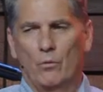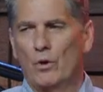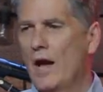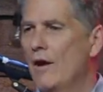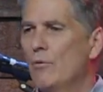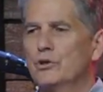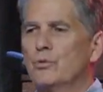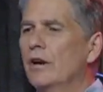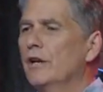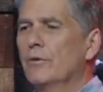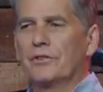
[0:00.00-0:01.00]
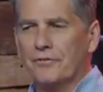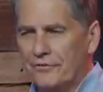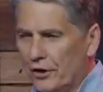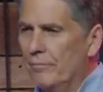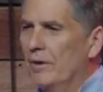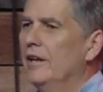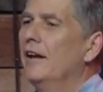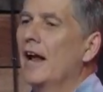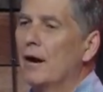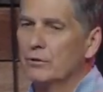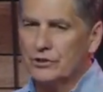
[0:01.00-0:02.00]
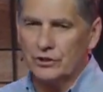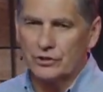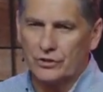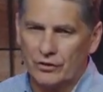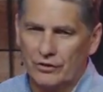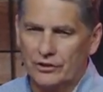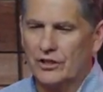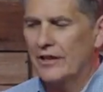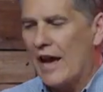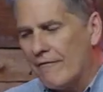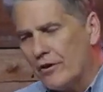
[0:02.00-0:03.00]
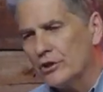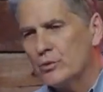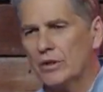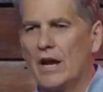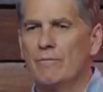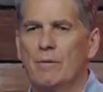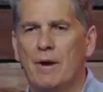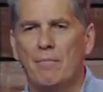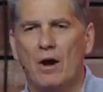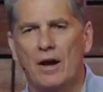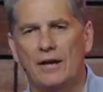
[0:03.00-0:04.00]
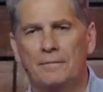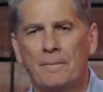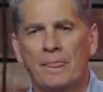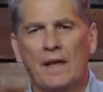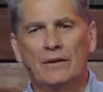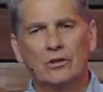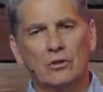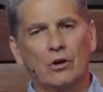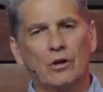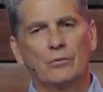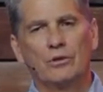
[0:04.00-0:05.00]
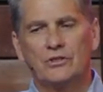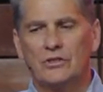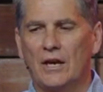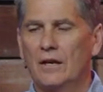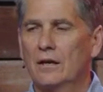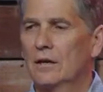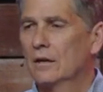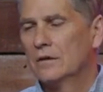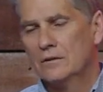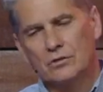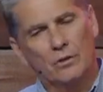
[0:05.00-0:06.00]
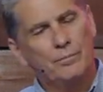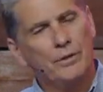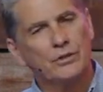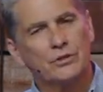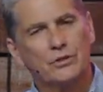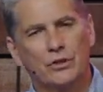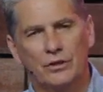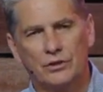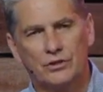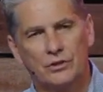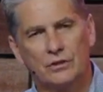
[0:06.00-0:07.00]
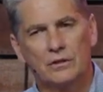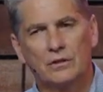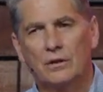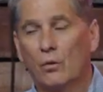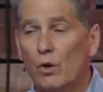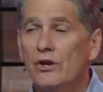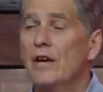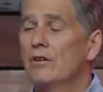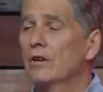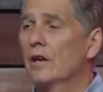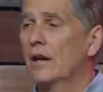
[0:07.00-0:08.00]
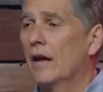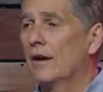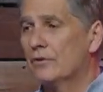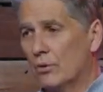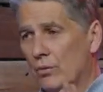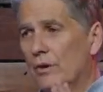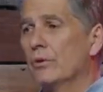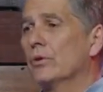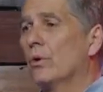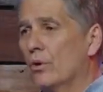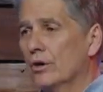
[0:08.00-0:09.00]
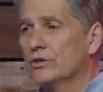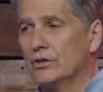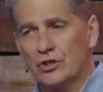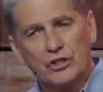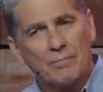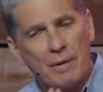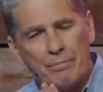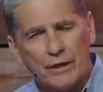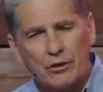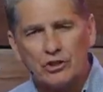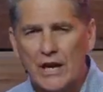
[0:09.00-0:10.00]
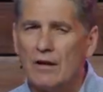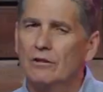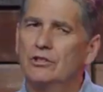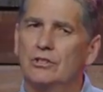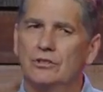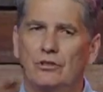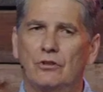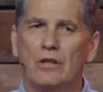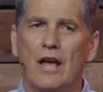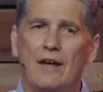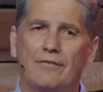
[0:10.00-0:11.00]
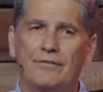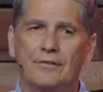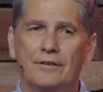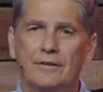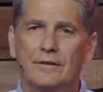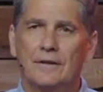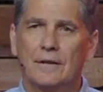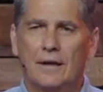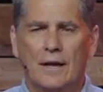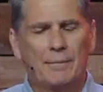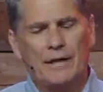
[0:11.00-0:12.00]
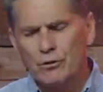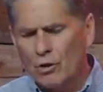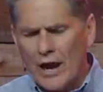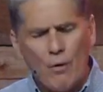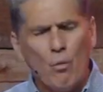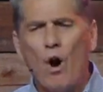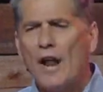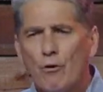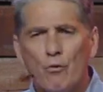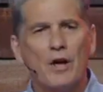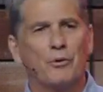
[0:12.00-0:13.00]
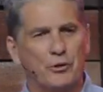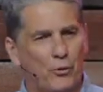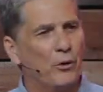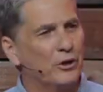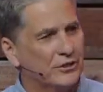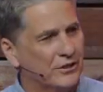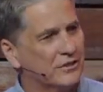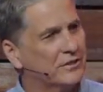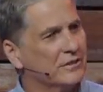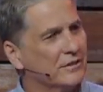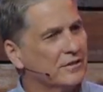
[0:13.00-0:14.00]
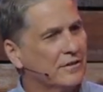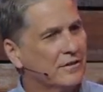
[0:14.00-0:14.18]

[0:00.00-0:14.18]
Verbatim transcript: when I was running with the footmen and I was discouraged. And that verse would come to my mind, and the Lord would say, Don't be discouraged. One day you're going to have to run with the horses. There's going to be bigger challenges in your life. I'm like, Lord, I want to run with the horses.